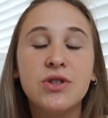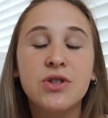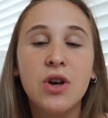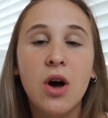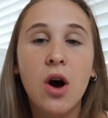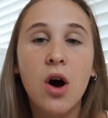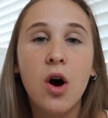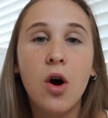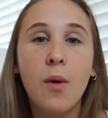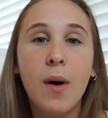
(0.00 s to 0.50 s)

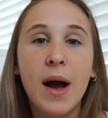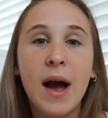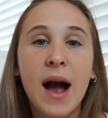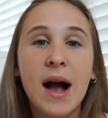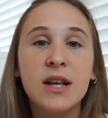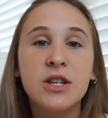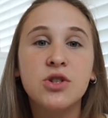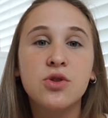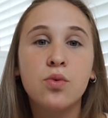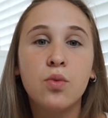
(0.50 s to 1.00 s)
So I
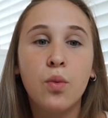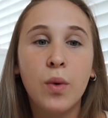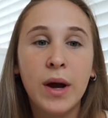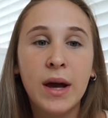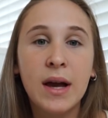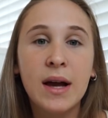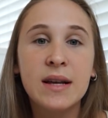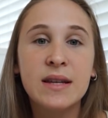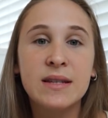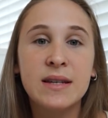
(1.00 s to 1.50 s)
had to
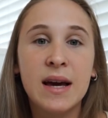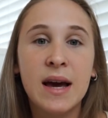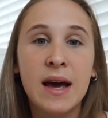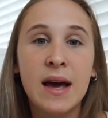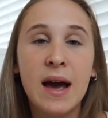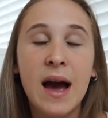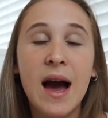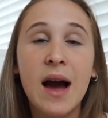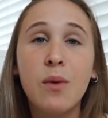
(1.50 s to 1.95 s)
wait a day.